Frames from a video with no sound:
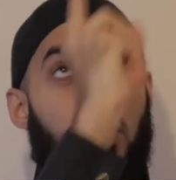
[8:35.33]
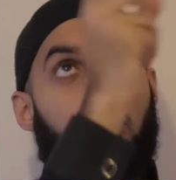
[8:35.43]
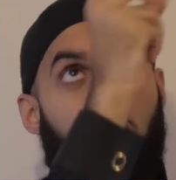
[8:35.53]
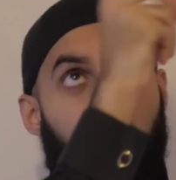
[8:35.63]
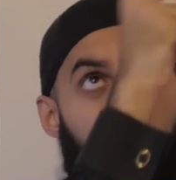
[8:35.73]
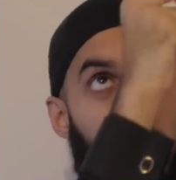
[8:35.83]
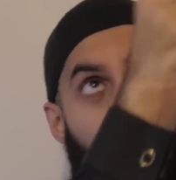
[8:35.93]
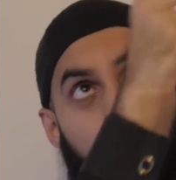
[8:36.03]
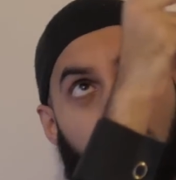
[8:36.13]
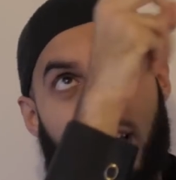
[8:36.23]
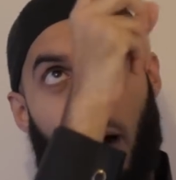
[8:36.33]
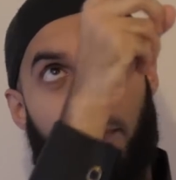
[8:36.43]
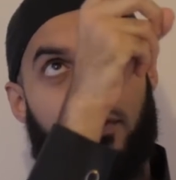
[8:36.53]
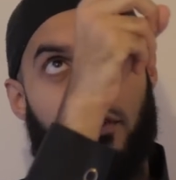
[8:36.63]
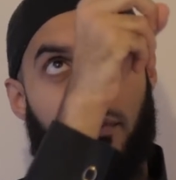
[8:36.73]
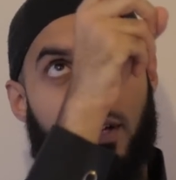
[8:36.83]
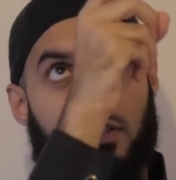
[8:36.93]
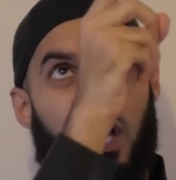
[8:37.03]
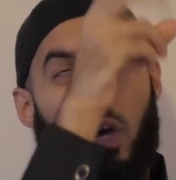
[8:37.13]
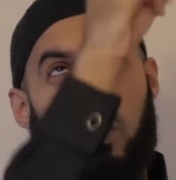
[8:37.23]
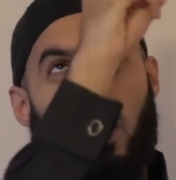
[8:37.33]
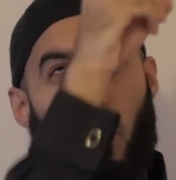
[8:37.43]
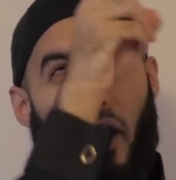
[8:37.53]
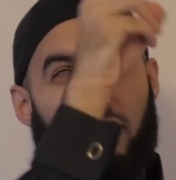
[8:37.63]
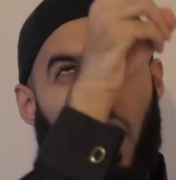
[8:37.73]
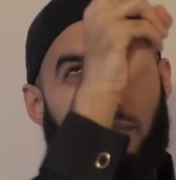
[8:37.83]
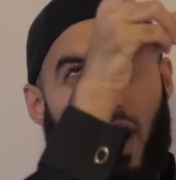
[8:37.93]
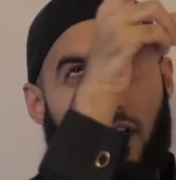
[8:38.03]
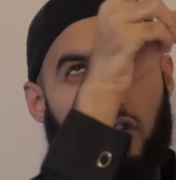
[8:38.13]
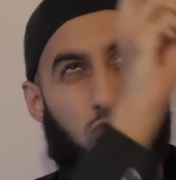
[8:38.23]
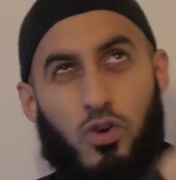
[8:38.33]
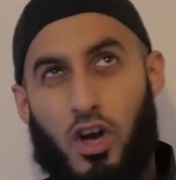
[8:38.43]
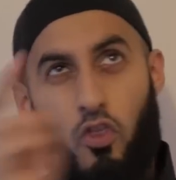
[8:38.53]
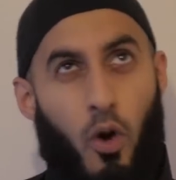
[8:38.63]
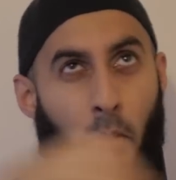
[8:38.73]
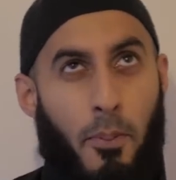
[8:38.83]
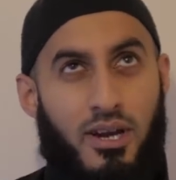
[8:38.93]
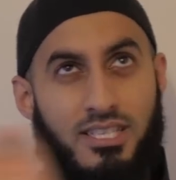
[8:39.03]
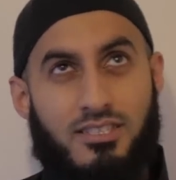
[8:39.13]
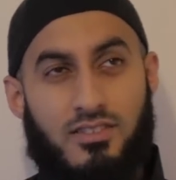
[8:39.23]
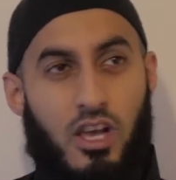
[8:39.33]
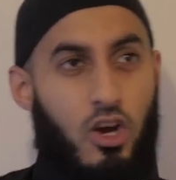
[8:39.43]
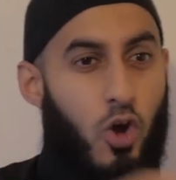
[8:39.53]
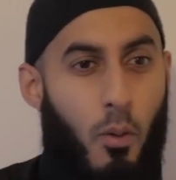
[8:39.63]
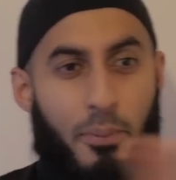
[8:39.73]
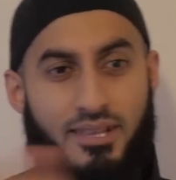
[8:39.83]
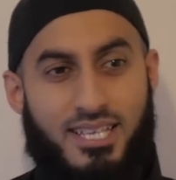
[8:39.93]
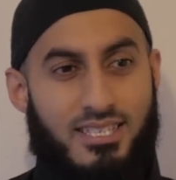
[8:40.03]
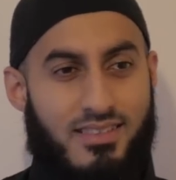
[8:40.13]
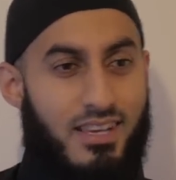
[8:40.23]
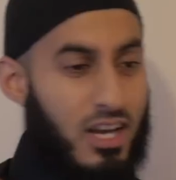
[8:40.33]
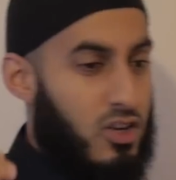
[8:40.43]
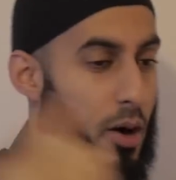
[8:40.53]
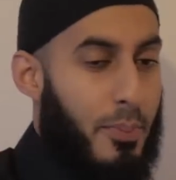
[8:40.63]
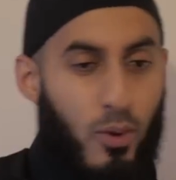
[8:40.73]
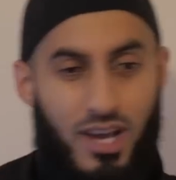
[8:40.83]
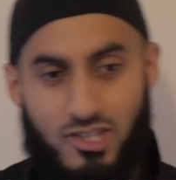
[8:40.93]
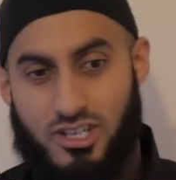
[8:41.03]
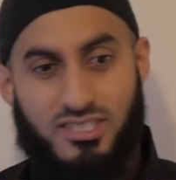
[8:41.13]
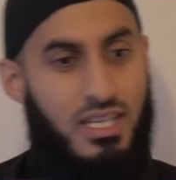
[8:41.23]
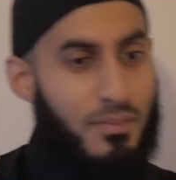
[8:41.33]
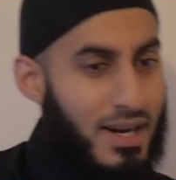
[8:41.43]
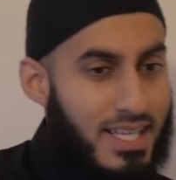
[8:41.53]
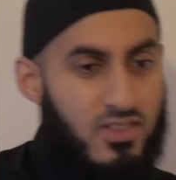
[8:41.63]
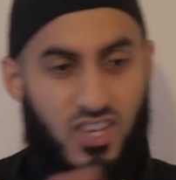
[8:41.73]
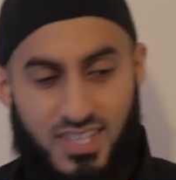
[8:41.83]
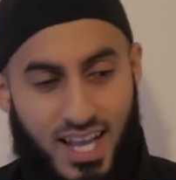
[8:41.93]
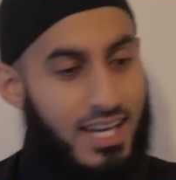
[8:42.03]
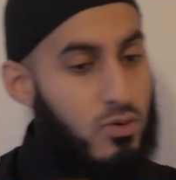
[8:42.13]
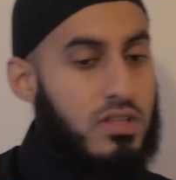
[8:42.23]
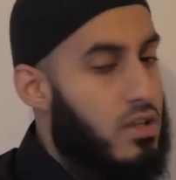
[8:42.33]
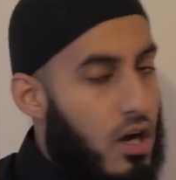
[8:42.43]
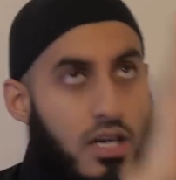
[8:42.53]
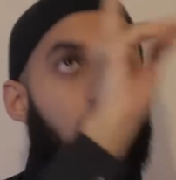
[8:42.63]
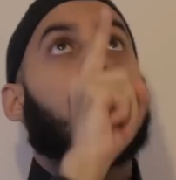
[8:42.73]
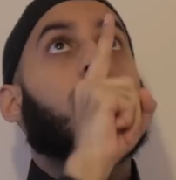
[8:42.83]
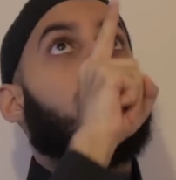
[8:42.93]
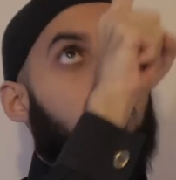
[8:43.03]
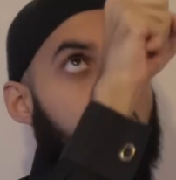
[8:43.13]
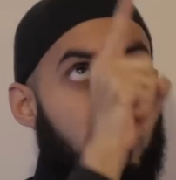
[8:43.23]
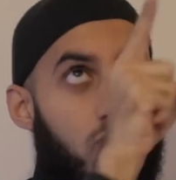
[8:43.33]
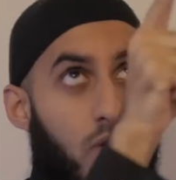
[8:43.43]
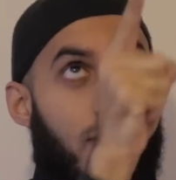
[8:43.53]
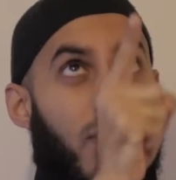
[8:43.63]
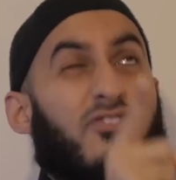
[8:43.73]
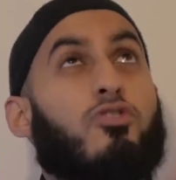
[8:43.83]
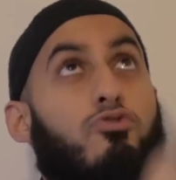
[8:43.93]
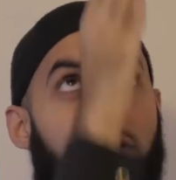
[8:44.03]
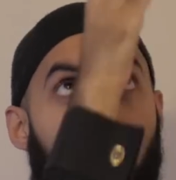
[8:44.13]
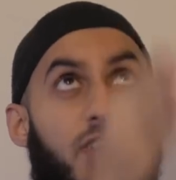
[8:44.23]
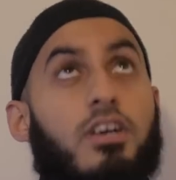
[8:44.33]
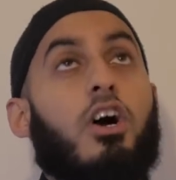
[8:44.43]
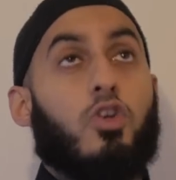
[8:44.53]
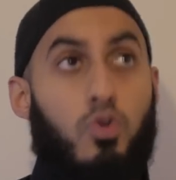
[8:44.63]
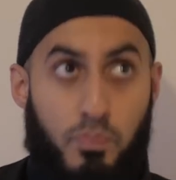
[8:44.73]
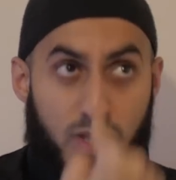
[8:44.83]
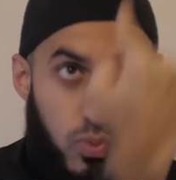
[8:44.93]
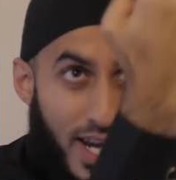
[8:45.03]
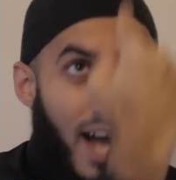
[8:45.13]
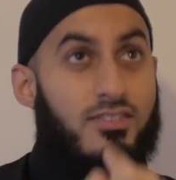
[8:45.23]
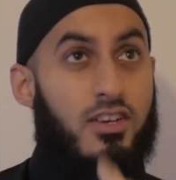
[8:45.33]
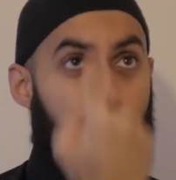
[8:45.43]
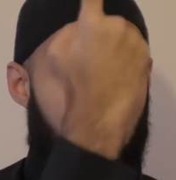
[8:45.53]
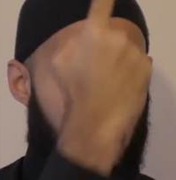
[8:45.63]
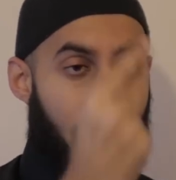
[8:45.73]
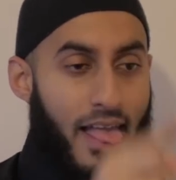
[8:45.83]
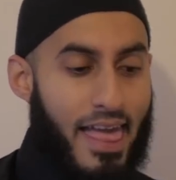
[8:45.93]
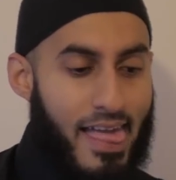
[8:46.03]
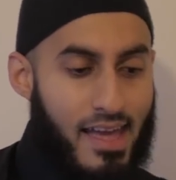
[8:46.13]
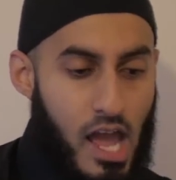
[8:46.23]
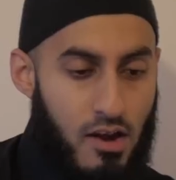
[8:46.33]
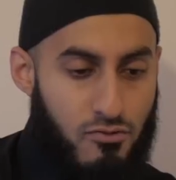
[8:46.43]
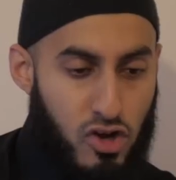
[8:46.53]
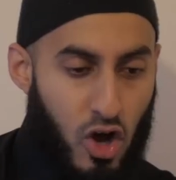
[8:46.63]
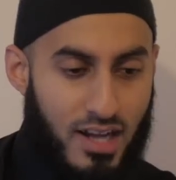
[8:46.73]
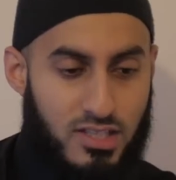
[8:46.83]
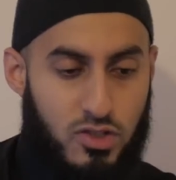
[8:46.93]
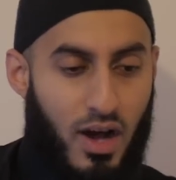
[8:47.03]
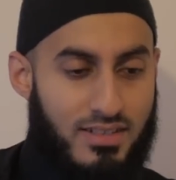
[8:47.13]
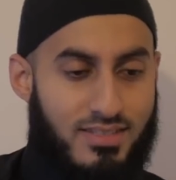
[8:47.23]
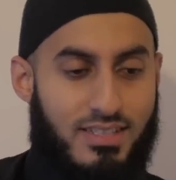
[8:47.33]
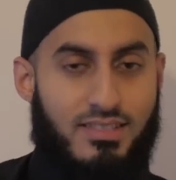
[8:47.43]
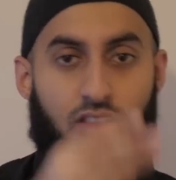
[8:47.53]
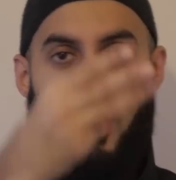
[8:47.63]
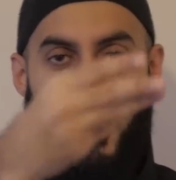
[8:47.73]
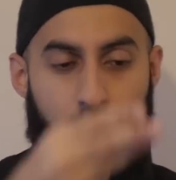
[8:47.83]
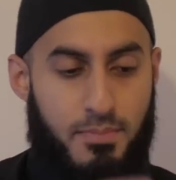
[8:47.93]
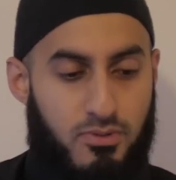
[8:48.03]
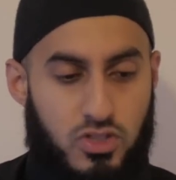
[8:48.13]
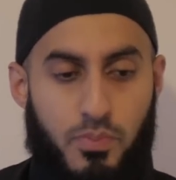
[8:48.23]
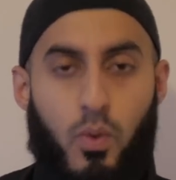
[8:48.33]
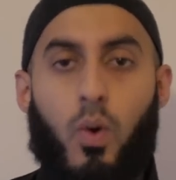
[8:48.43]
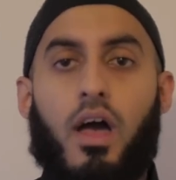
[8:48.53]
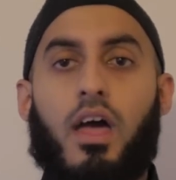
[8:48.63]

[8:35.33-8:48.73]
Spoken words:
You're the one who's going to uplift it from us. We know we have to come direct to you. No more politicians, no more petitions. Can't put all our trust in the money, in the sadaqah. No. You. Okay, we have to do something between us and you. Regards to our sins. The third principle,